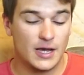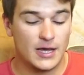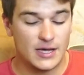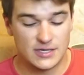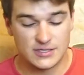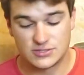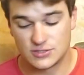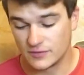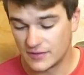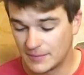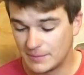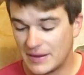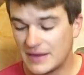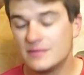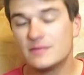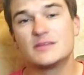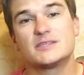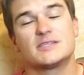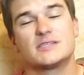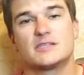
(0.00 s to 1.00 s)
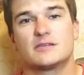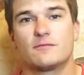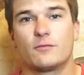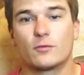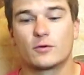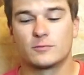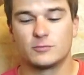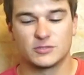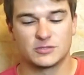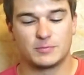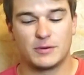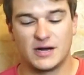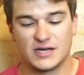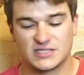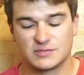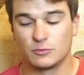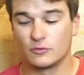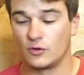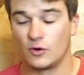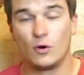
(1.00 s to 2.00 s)
And so they made this as affordable as
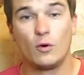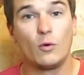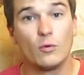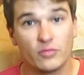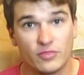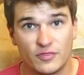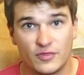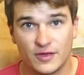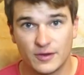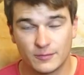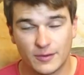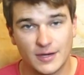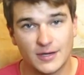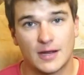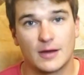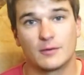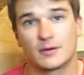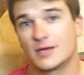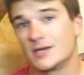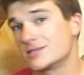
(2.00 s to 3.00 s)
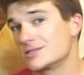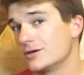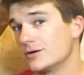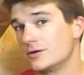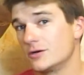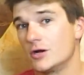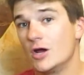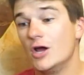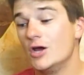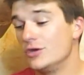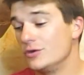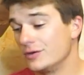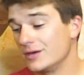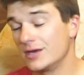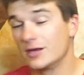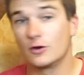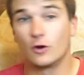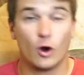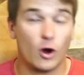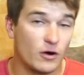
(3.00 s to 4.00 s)
possible. The whole thing right now on Kickstarter, you can get
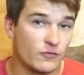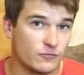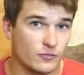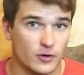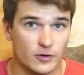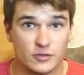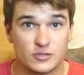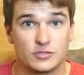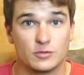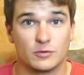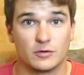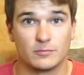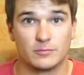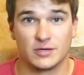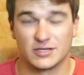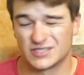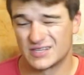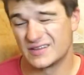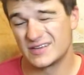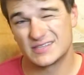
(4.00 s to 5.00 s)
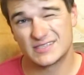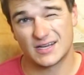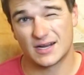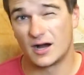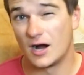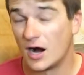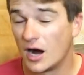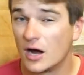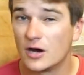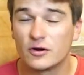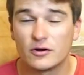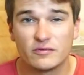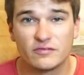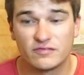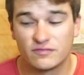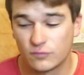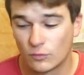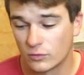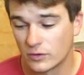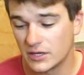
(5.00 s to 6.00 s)
it all for under 200 bucks. I think it's like
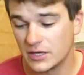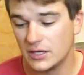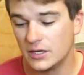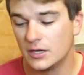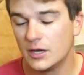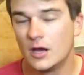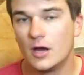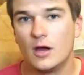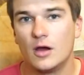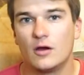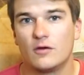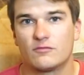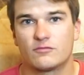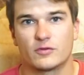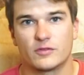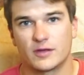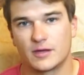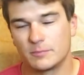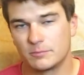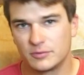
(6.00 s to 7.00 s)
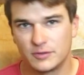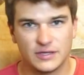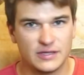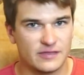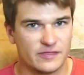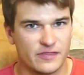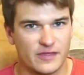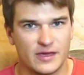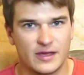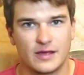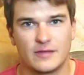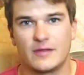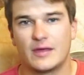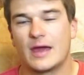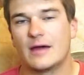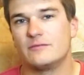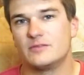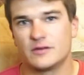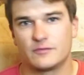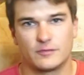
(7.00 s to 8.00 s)
140 for the complete thing, and they
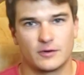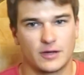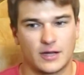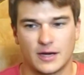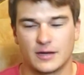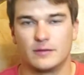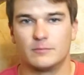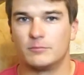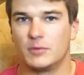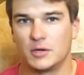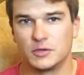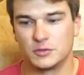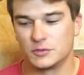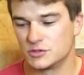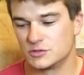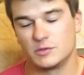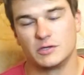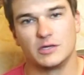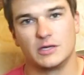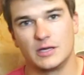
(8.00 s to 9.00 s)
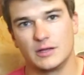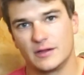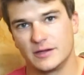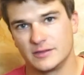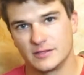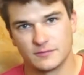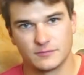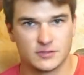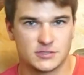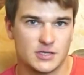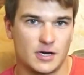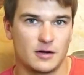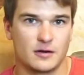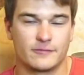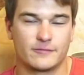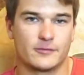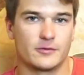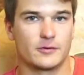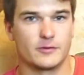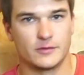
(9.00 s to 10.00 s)
have different kind of bundles where you can get like the
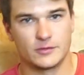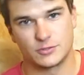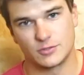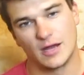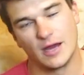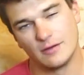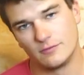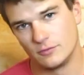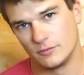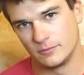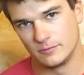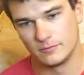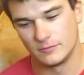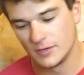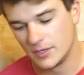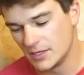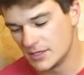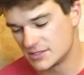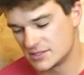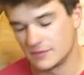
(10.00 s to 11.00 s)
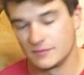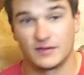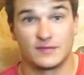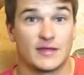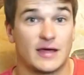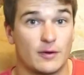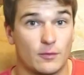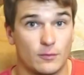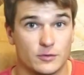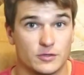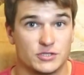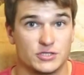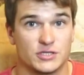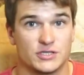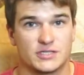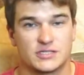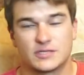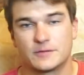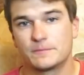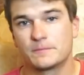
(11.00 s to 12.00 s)
photographer or the travel and stuff like that, or
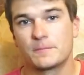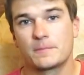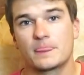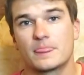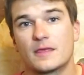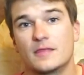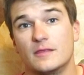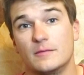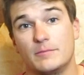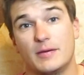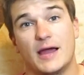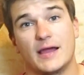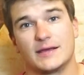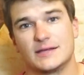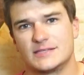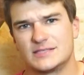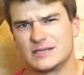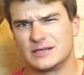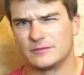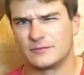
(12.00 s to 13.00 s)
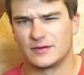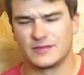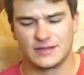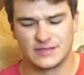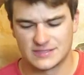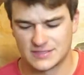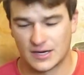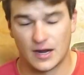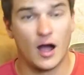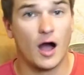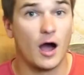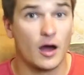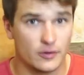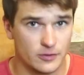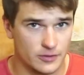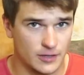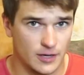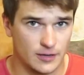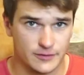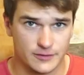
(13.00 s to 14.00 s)
just the bag itself. I think it's like
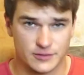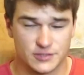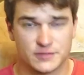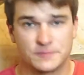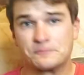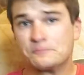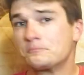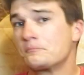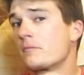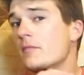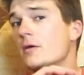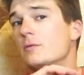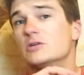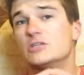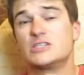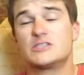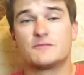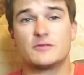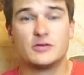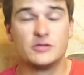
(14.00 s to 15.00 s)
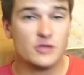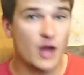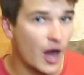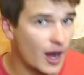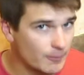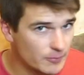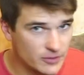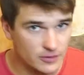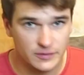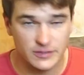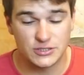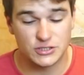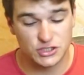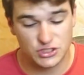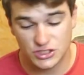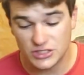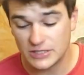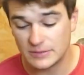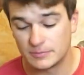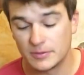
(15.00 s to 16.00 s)
$100, which is phenomenally
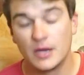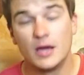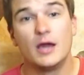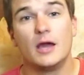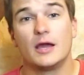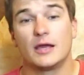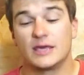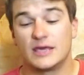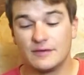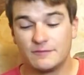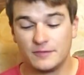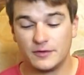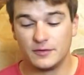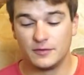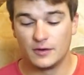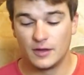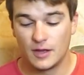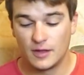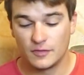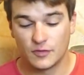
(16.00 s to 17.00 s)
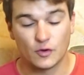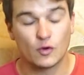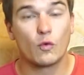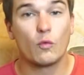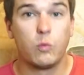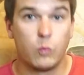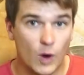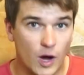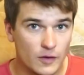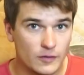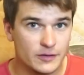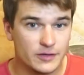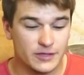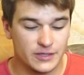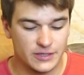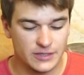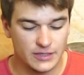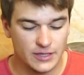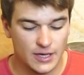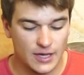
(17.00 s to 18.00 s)
cheap given the
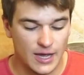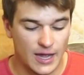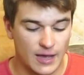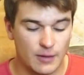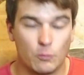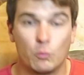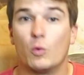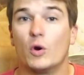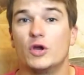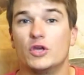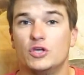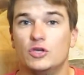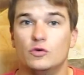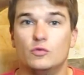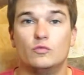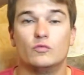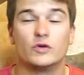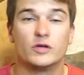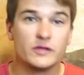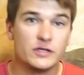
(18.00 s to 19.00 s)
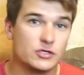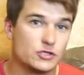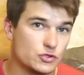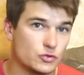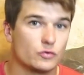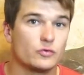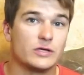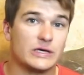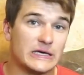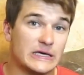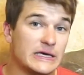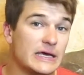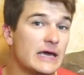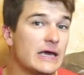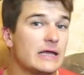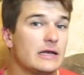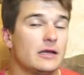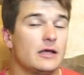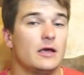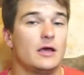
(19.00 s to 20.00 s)
quality and what you really truly
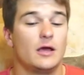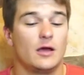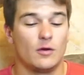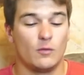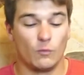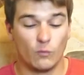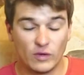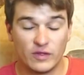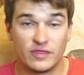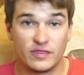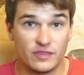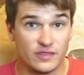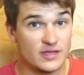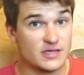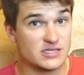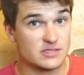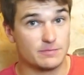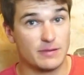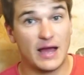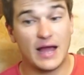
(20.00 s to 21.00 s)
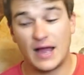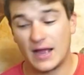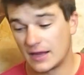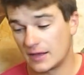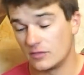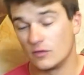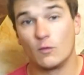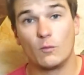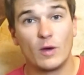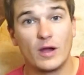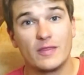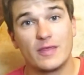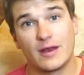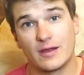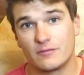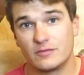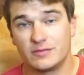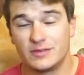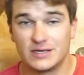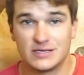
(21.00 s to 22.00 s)
get with this bag and the way that
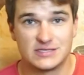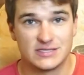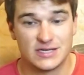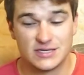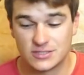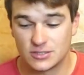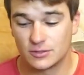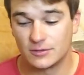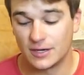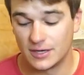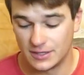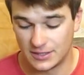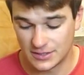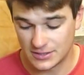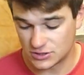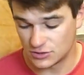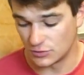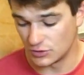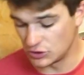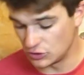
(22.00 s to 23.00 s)
everything is integrated into it.